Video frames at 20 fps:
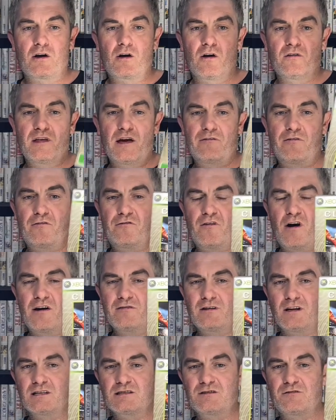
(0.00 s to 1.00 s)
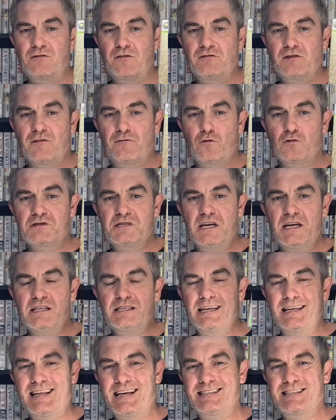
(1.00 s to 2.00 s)
I got that for
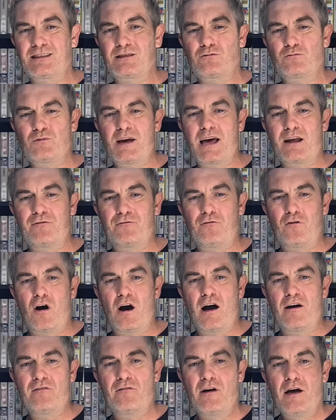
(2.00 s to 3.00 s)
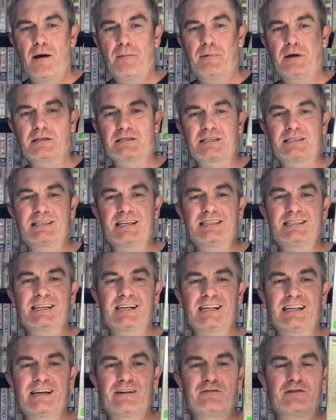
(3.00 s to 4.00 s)
$5.54, and that's a 3 out of 5 because it sits
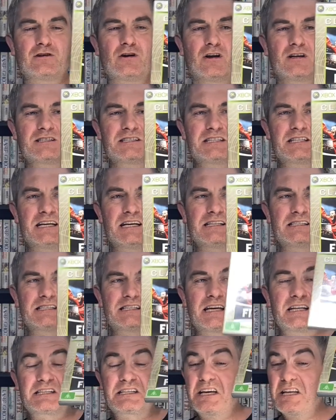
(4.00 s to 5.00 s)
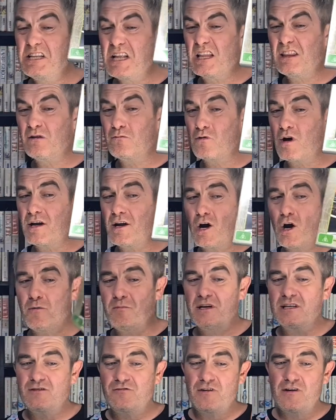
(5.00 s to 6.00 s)
at $11.10. Nothing to write
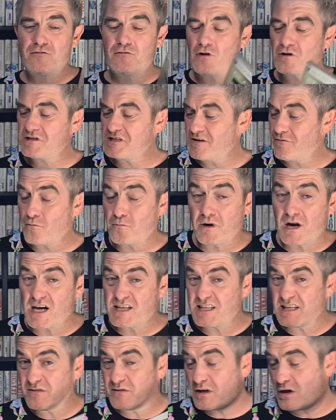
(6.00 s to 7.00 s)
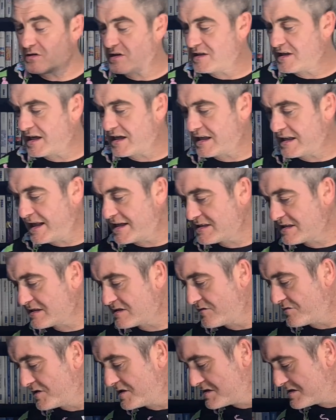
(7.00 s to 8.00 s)
home. It's FIFA 07, but I didn't even know they'd done a
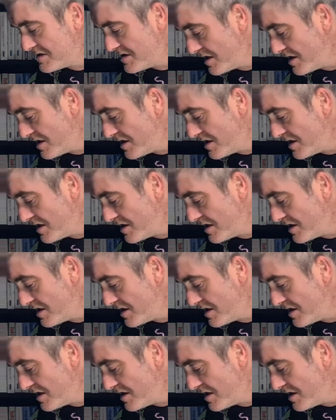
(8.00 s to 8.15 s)
Classics of this.